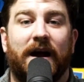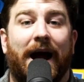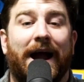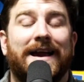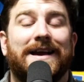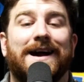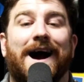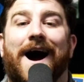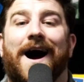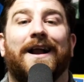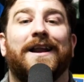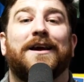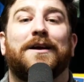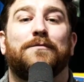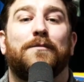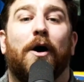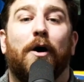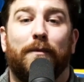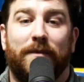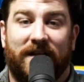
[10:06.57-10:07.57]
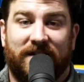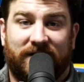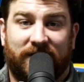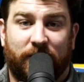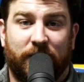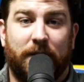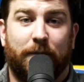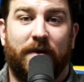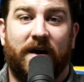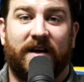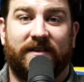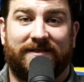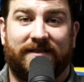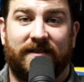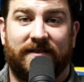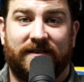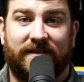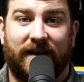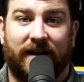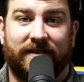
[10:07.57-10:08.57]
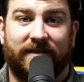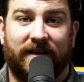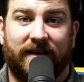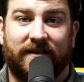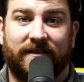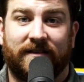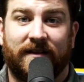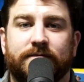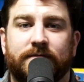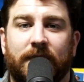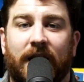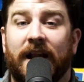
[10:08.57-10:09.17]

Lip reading: iconic moments for the Boston Celtics,